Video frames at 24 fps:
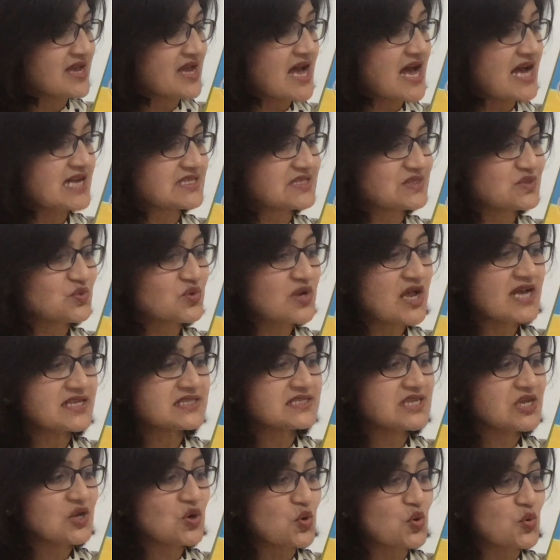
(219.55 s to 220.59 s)
as soon as
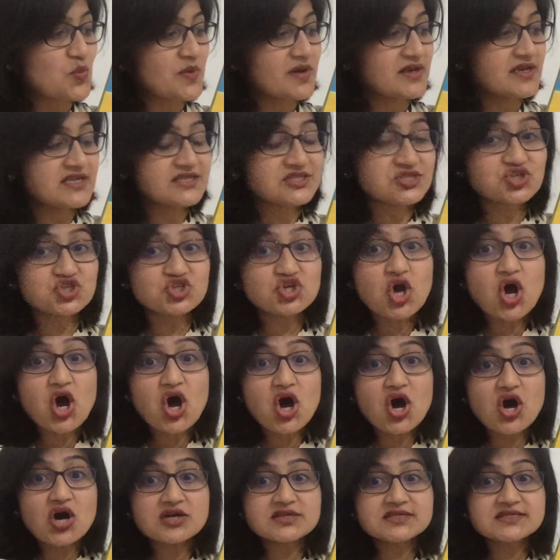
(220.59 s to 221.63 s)
he opens his
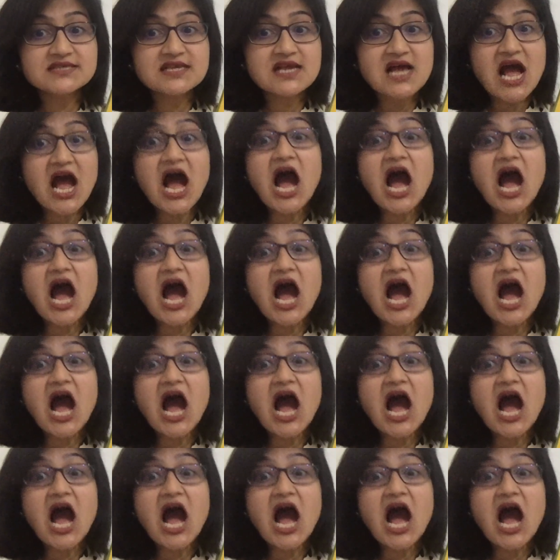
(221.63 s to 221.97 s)
jaws.